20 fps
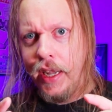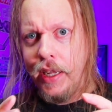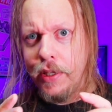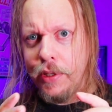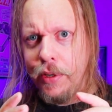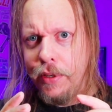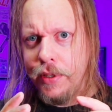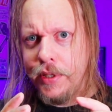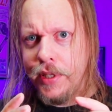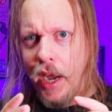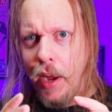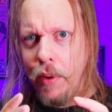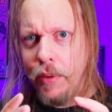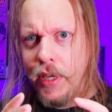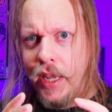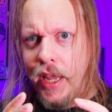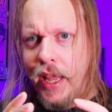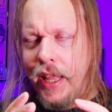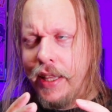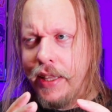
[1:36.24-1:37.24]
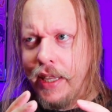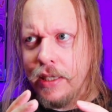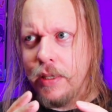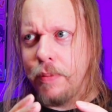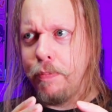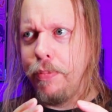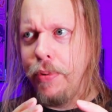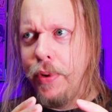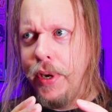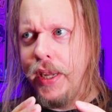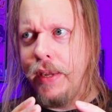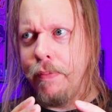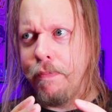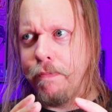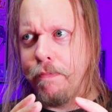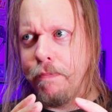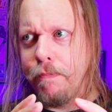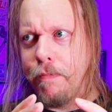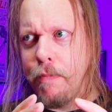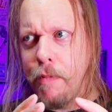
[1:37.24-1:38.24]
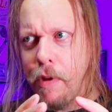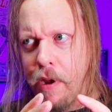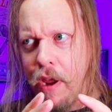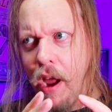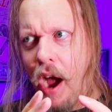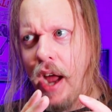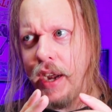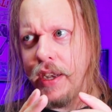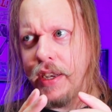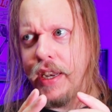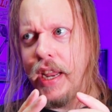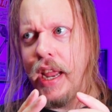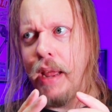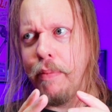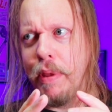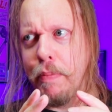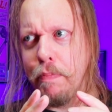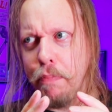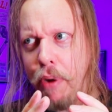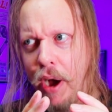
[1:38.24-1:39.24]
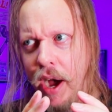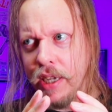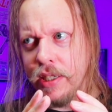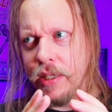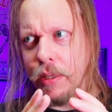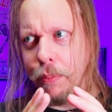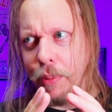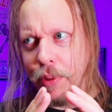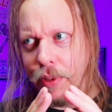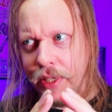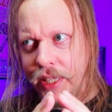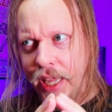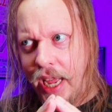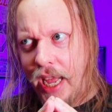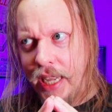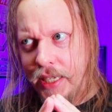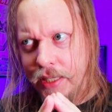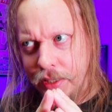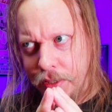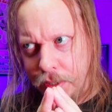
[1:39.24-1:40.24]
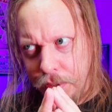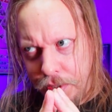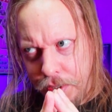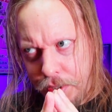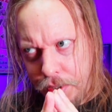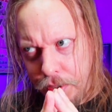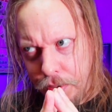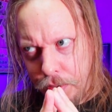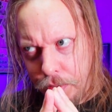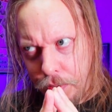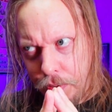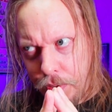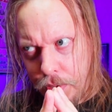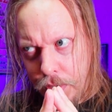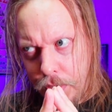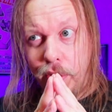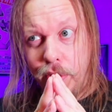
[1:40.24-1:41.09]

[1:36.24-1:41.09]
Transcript: turns out that's pretty goddamn impossible task to do.